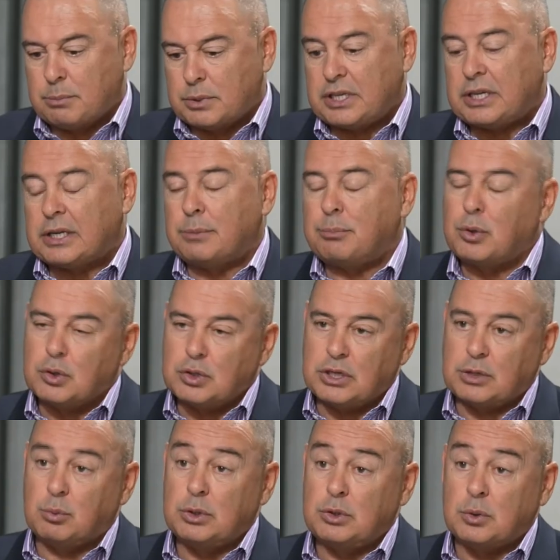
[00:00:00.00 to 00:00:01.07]
particular
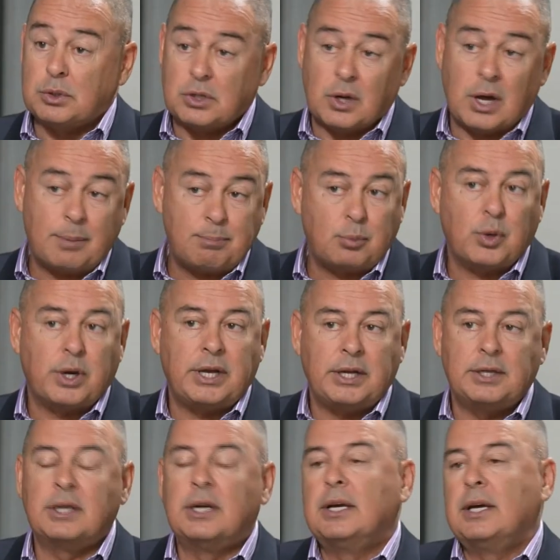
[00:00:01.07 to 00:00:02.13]
project, which was to
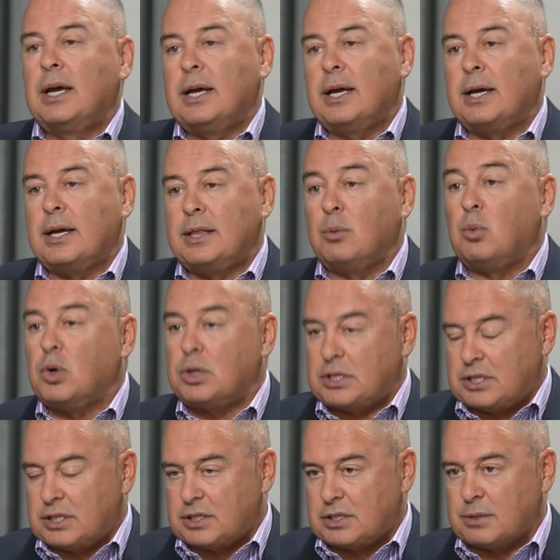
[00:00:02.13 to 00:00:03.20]
upgrade the
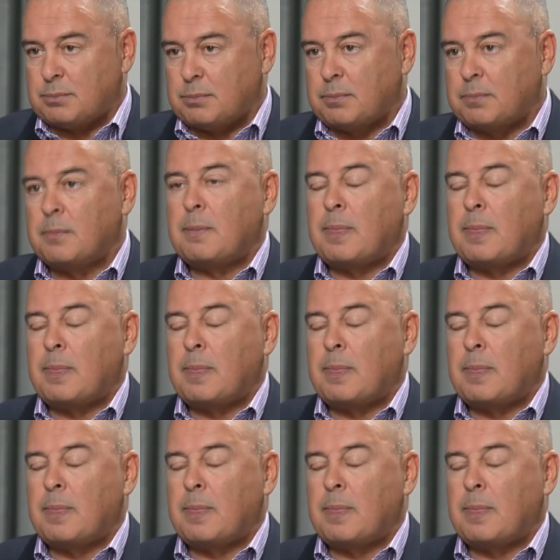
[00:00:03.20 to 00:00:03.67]
water system